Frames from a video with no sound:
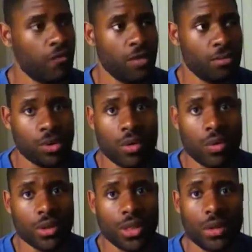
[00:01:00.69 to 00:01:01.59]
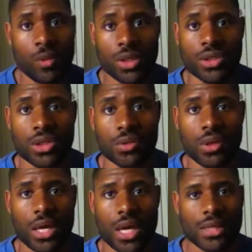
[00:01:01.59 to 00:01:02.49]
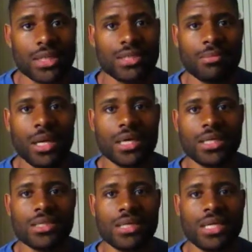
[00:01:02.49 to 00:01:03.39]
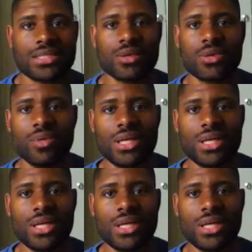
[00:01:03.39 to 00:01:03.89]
from doing what they want to do. It doesn't make any sense. So you need